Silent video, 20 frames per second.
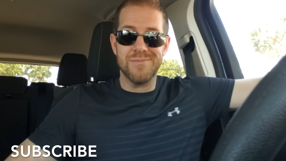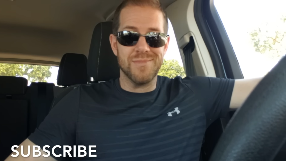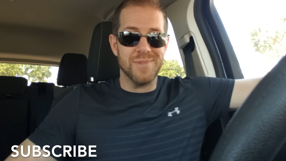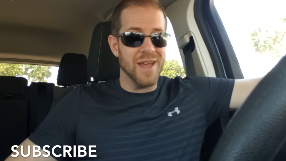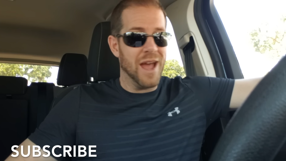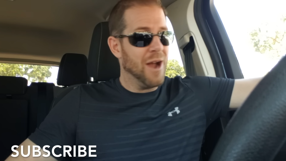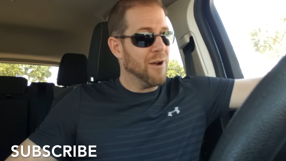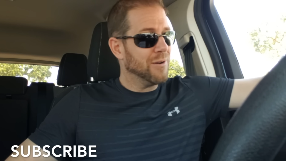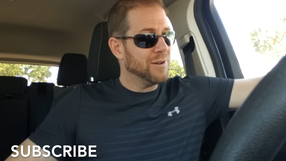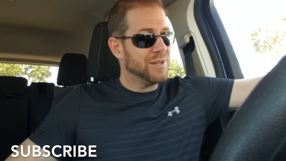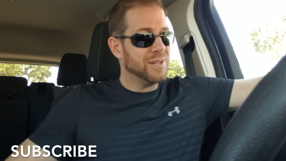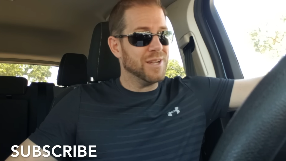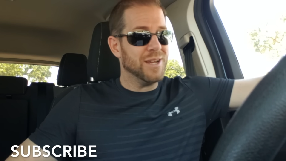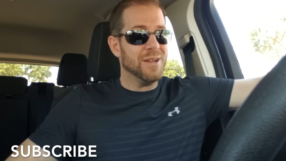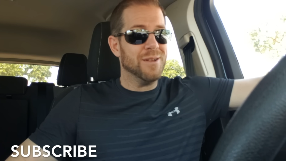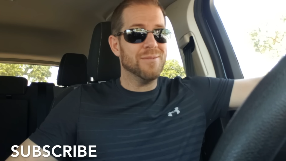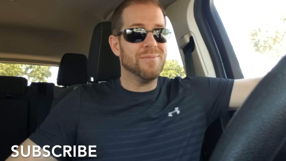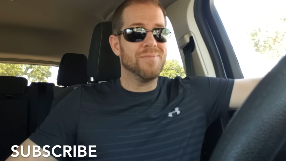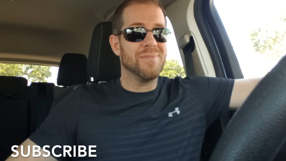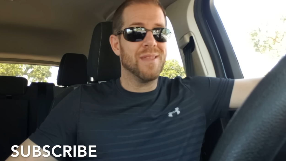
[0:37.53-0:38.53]

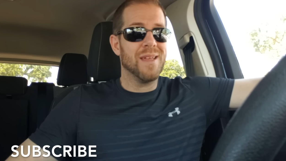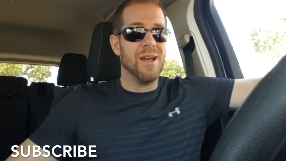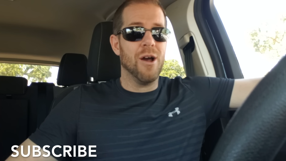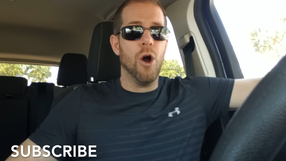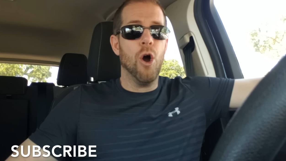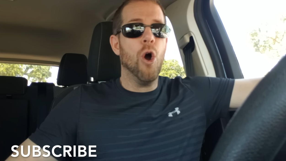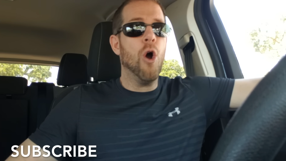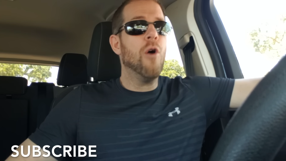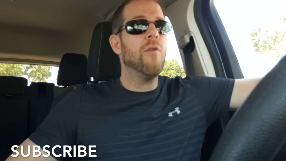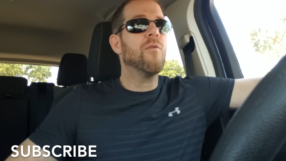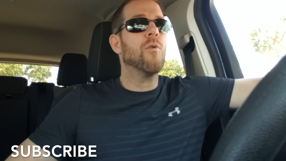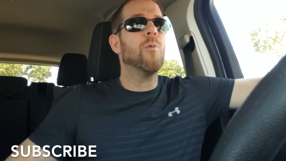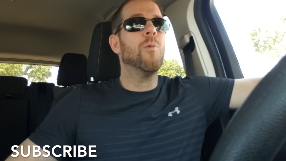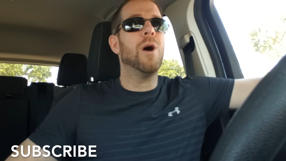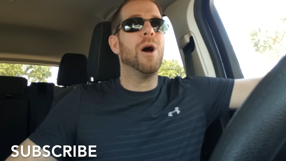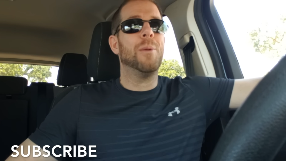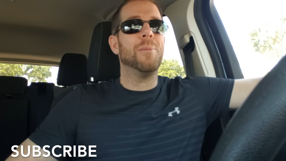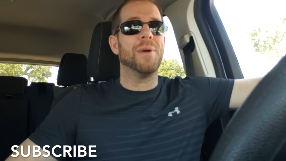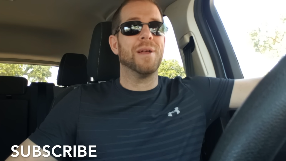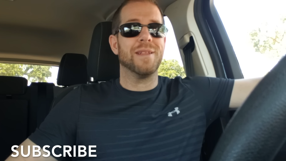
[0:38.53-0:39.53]
Guaranteed.
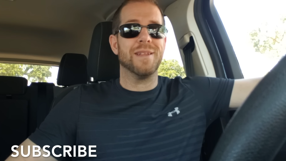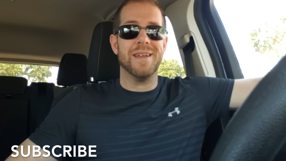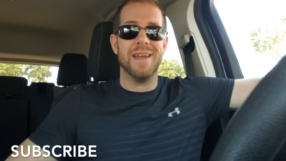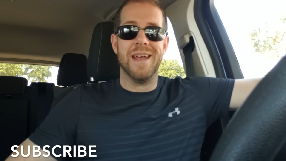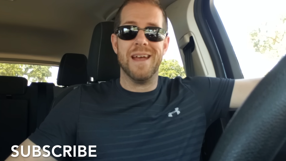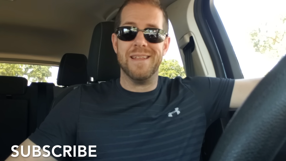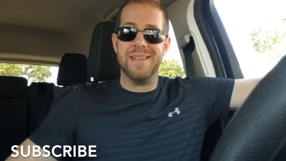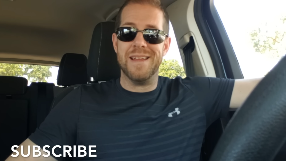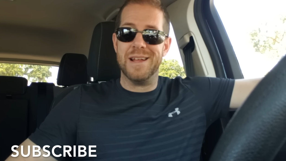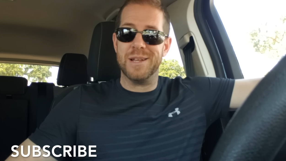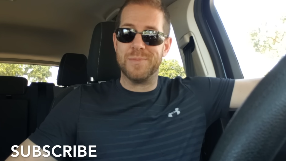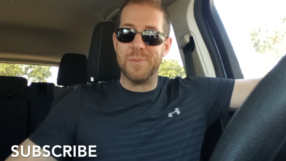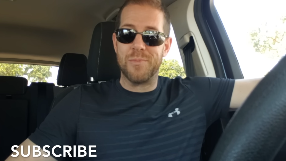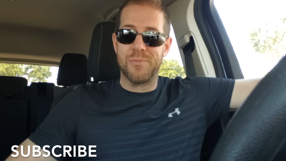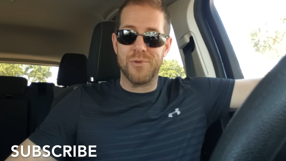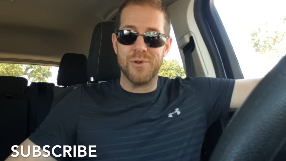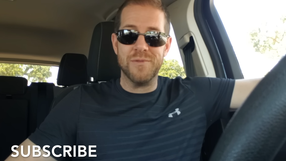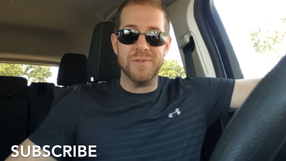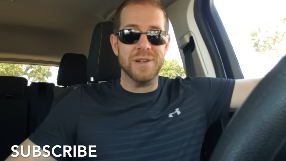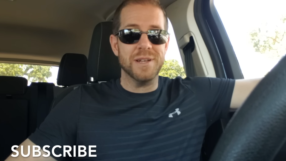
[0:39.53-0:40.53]
Overwhelmingly. And it's been
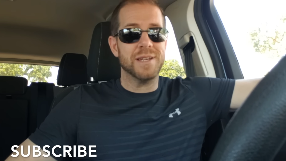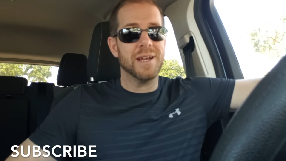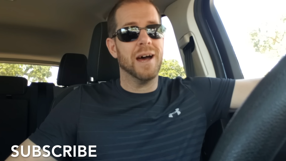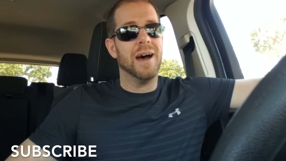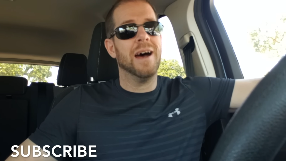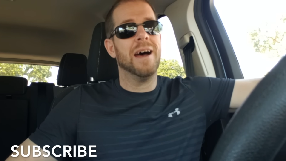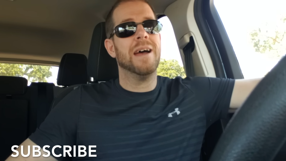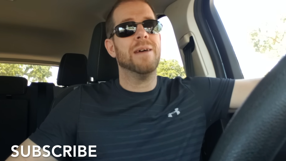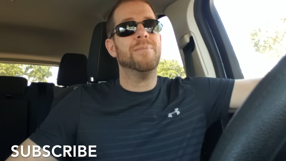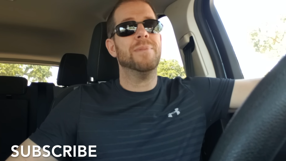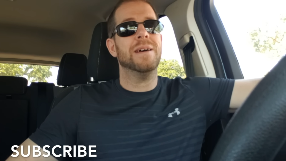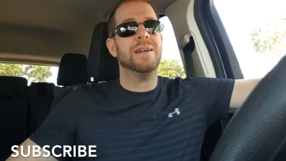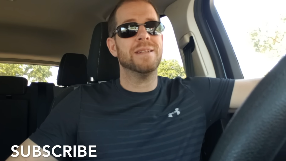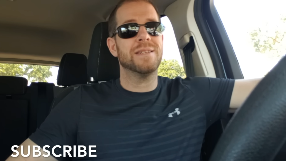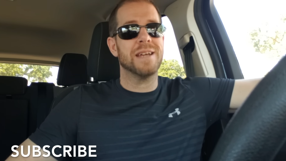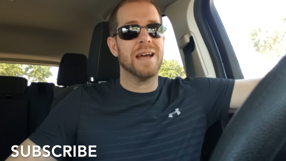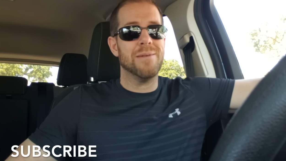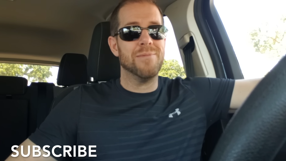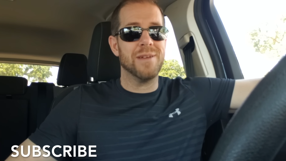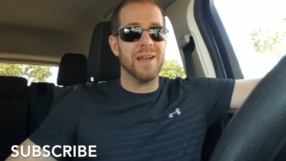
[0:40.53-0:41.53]
proven time and
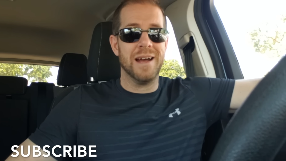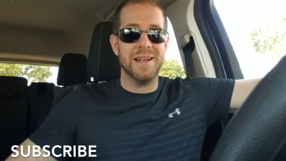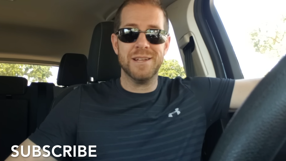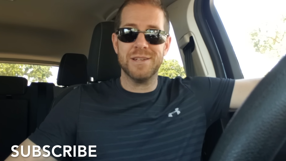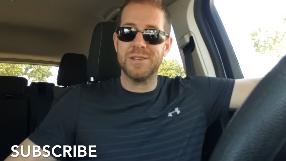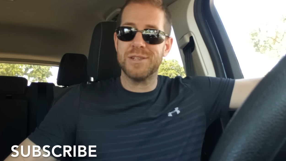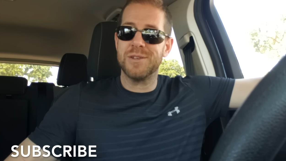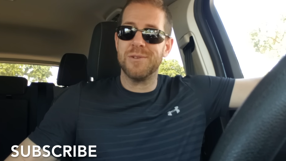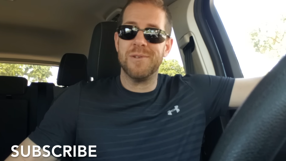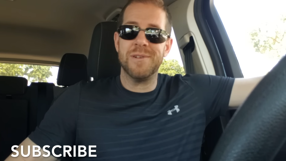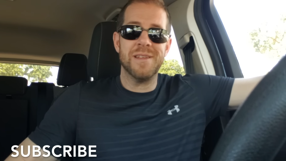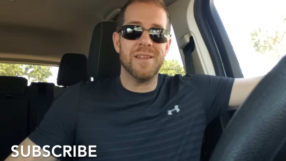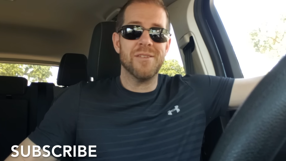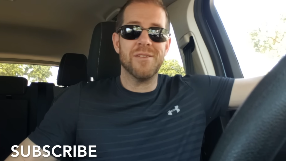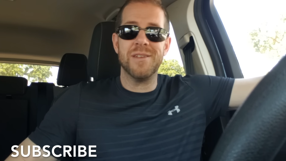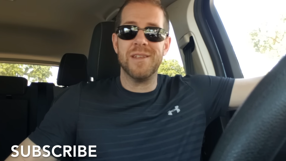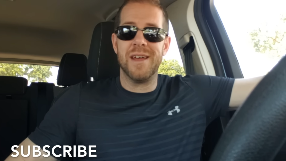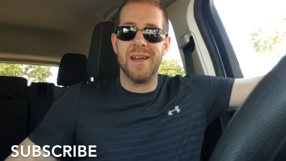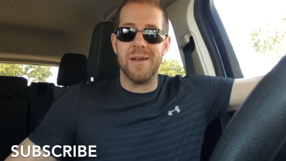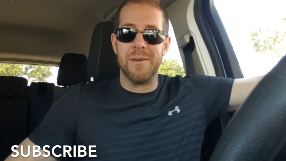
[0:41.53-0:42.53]
time again. I did a story the
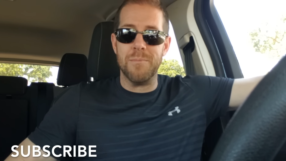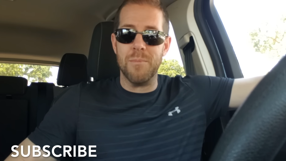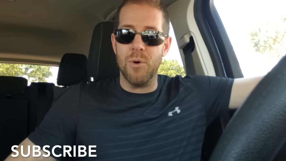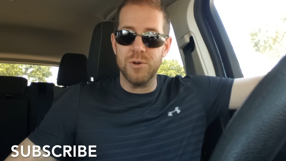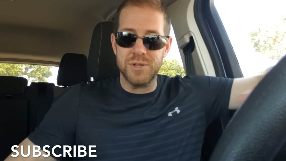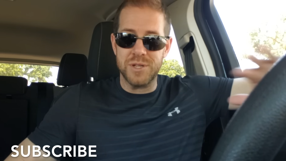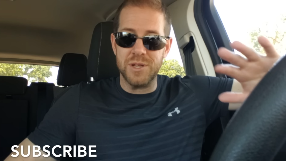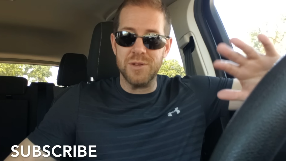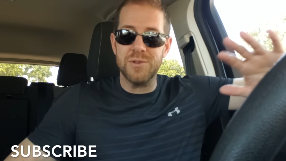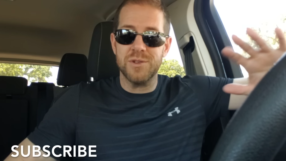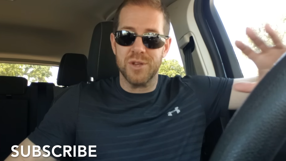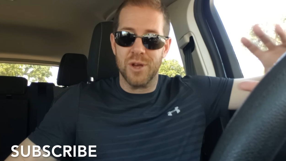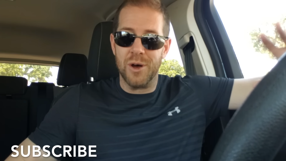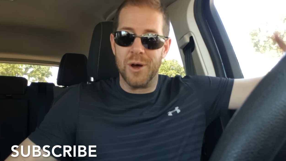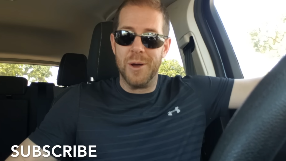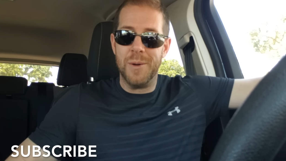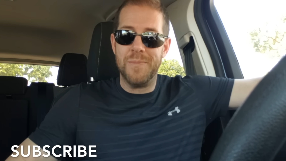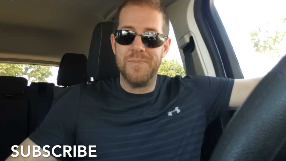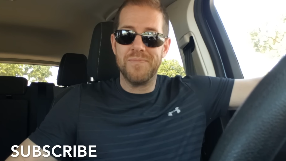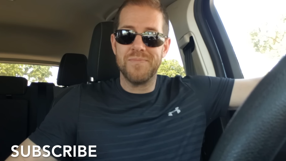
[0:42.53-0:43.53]
other day, most of you
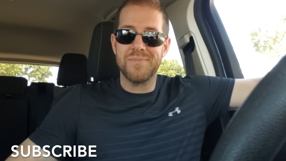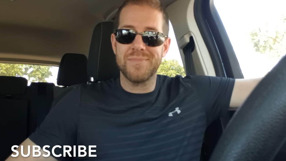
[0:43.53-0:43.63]
saw it,